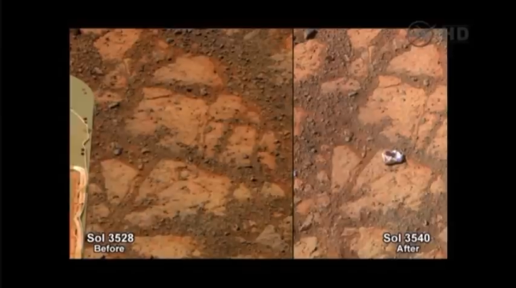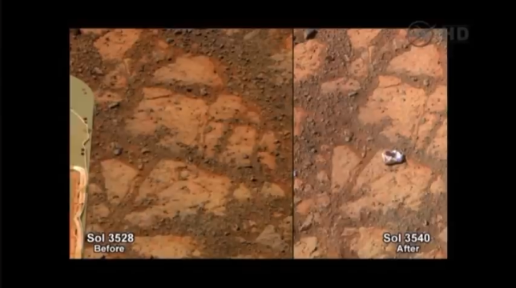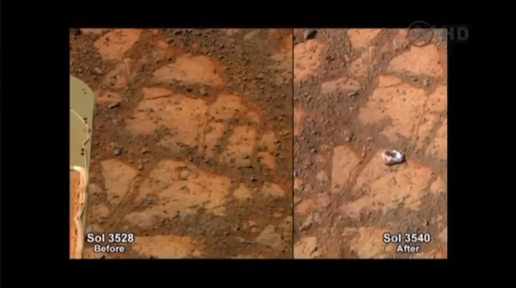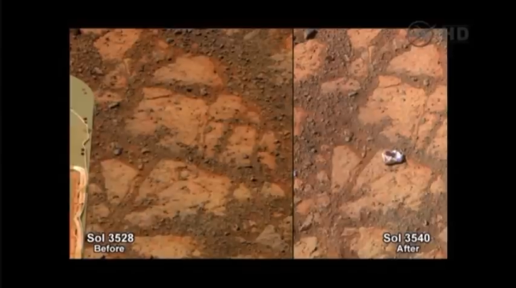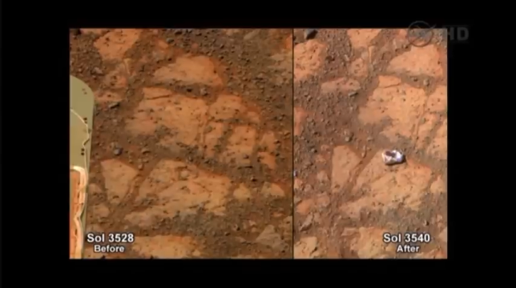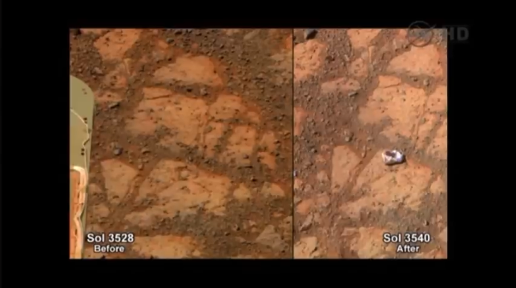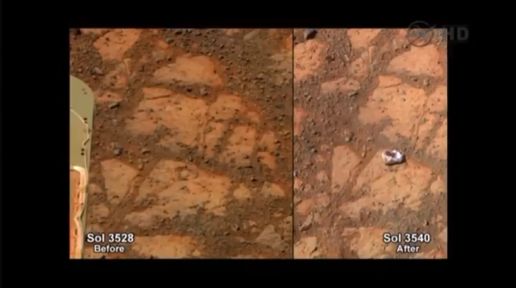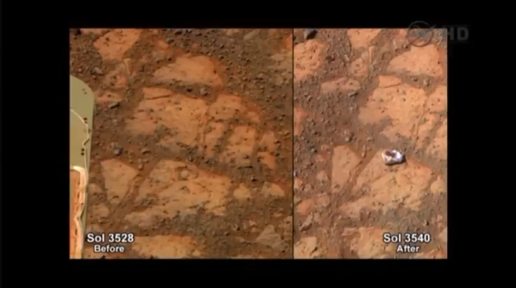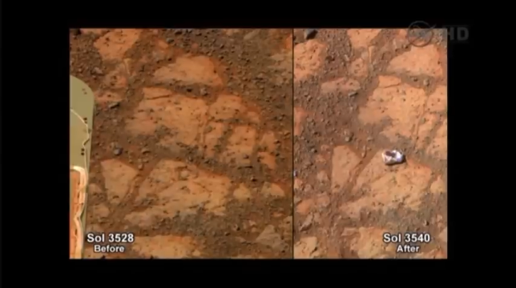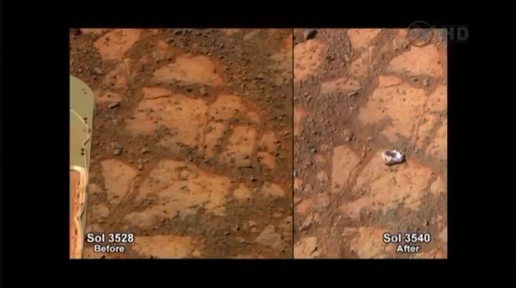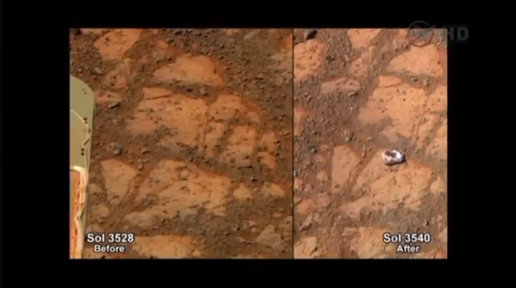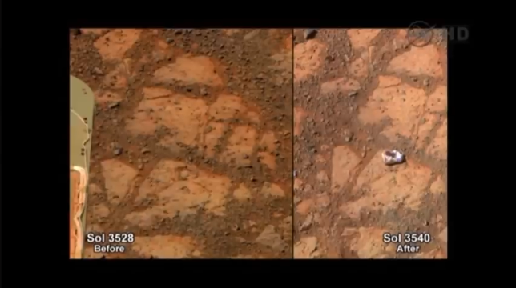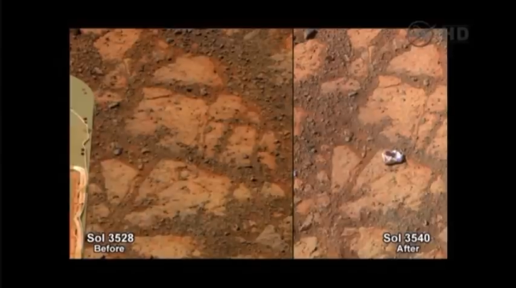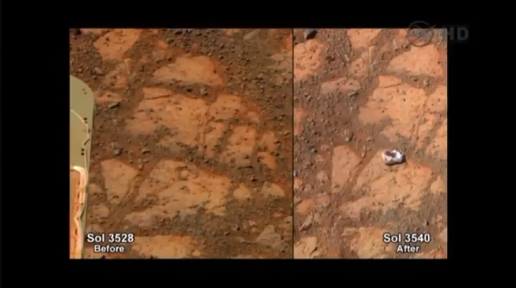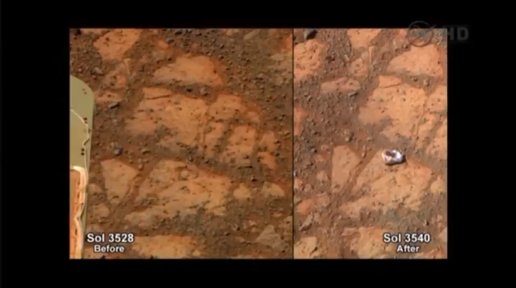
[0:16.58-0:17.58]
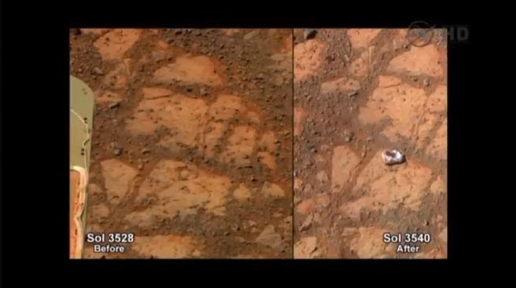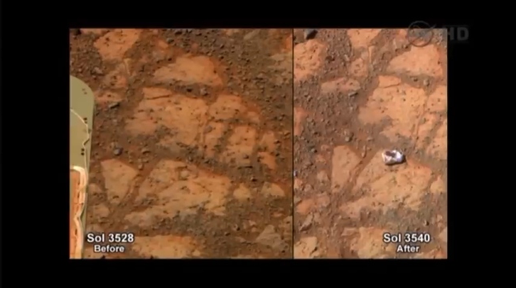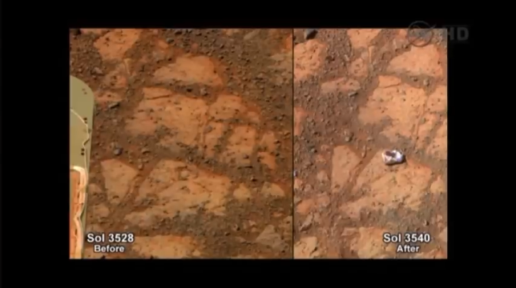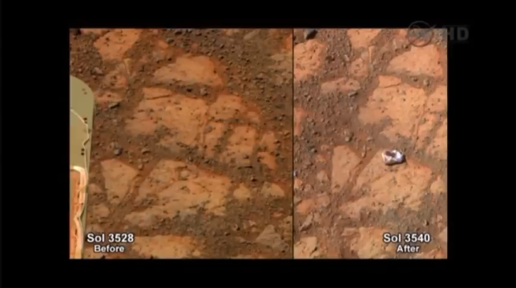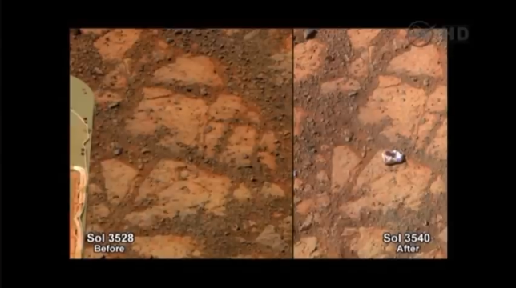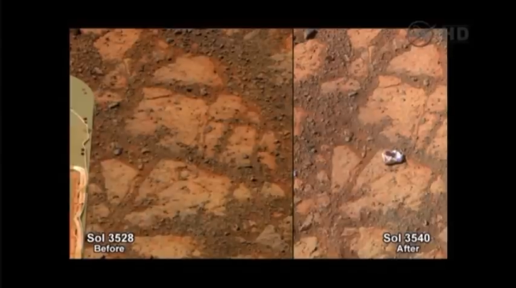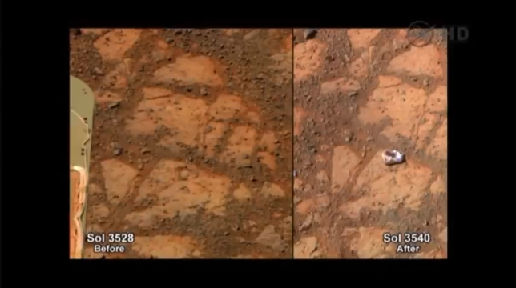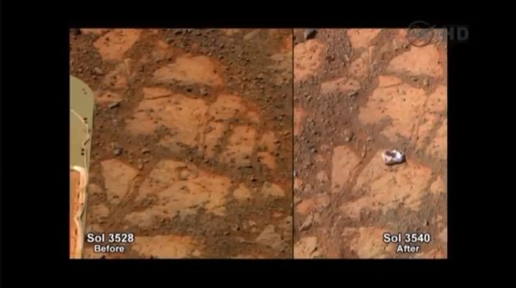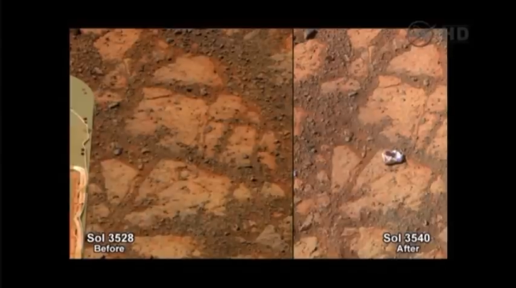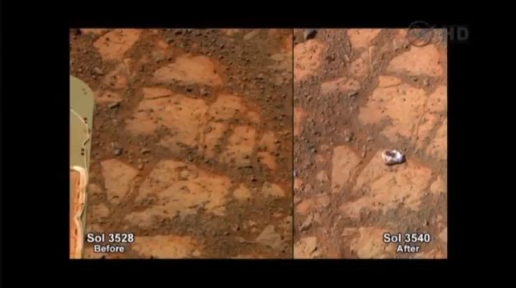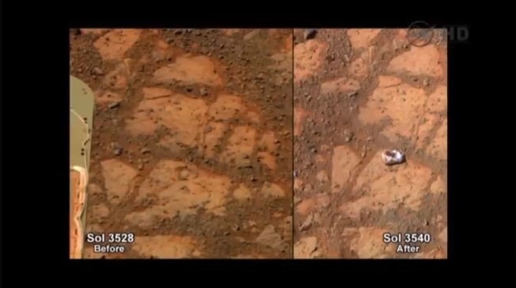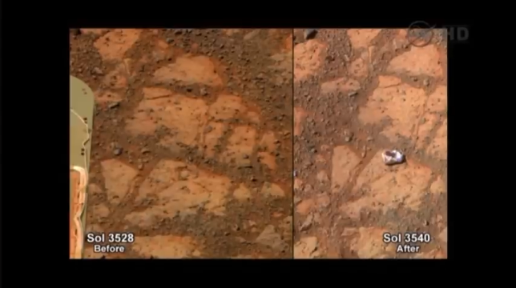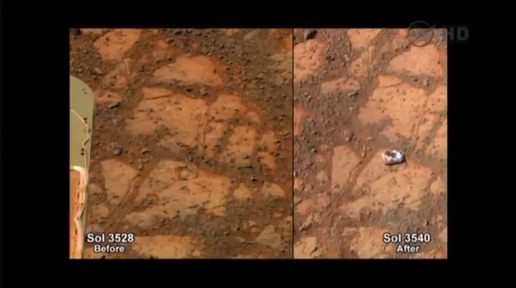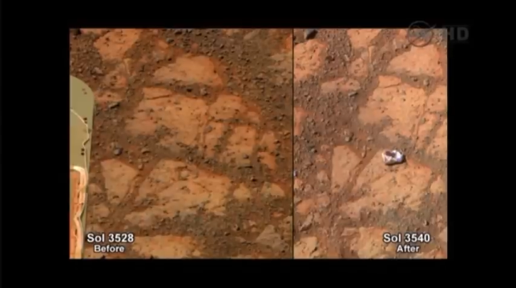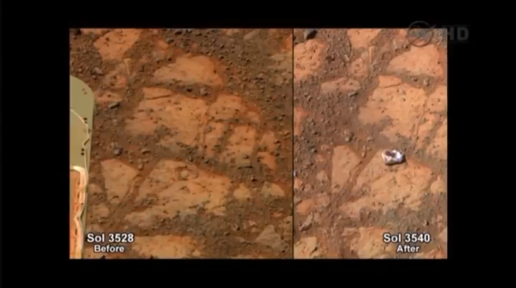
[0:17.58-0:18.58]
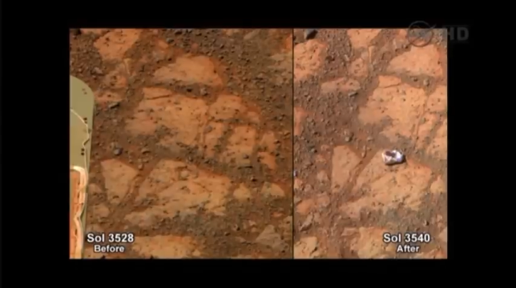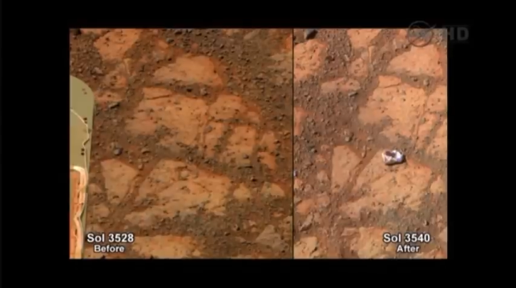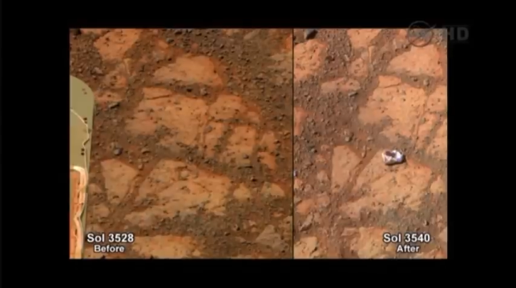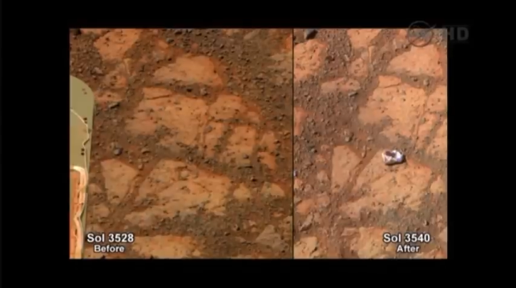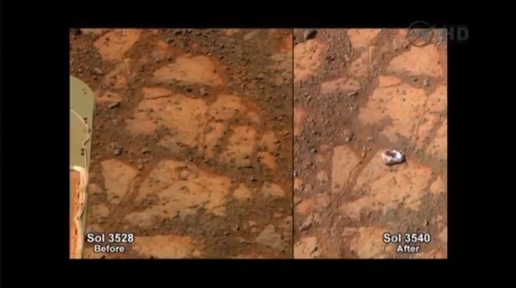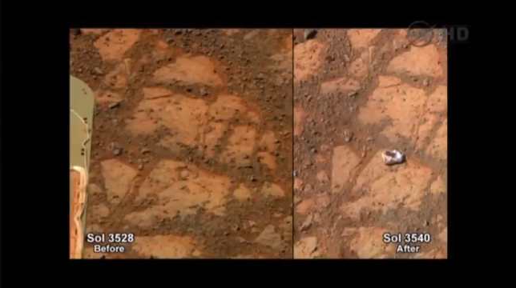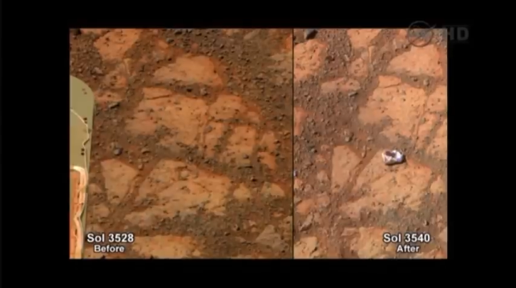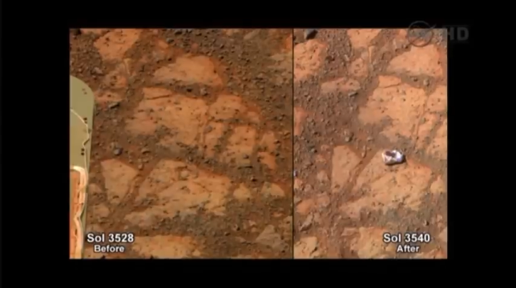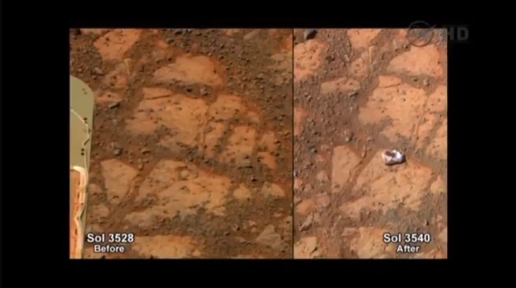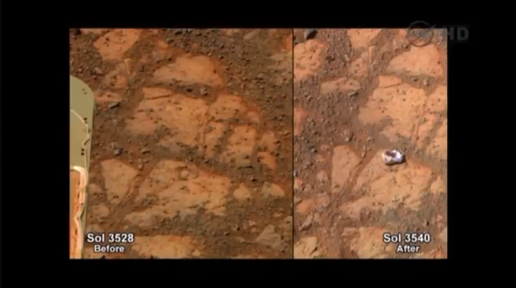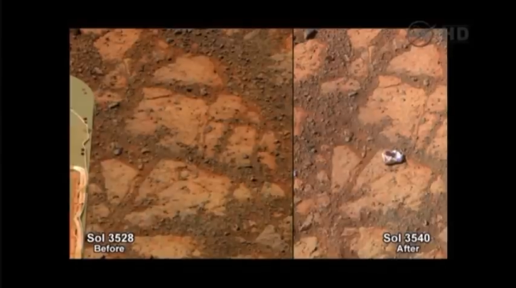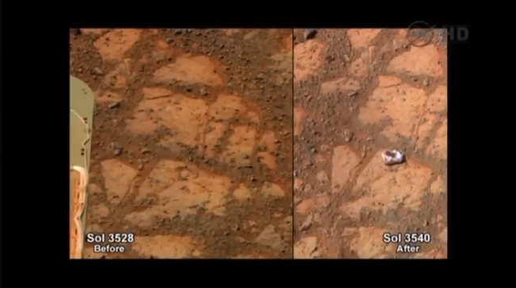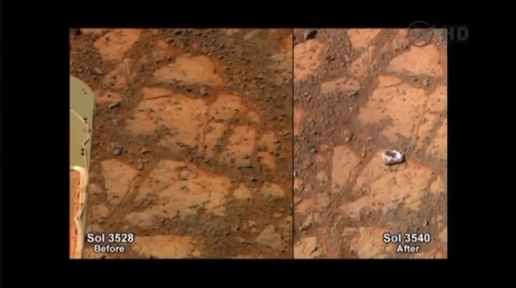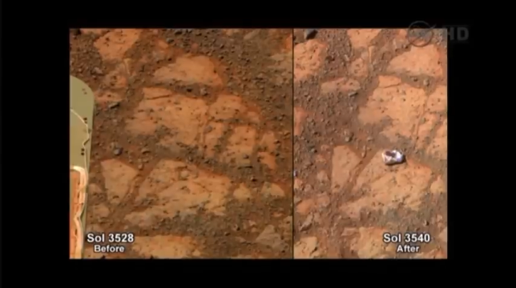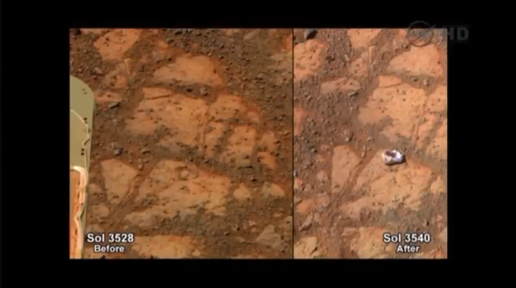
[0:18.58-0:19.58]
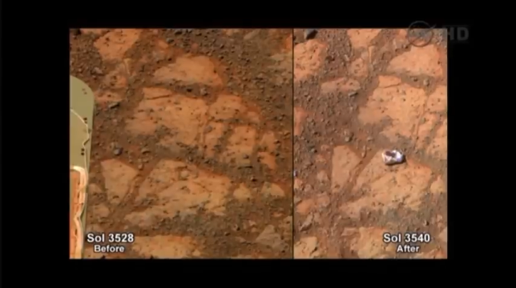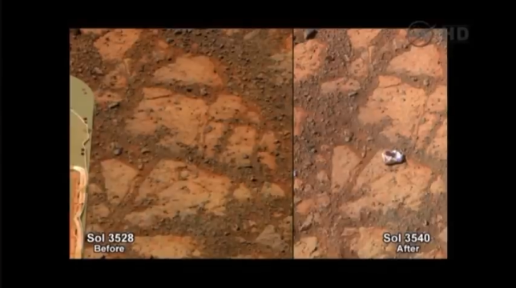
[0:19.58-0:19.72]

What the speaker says: (no speaker visible)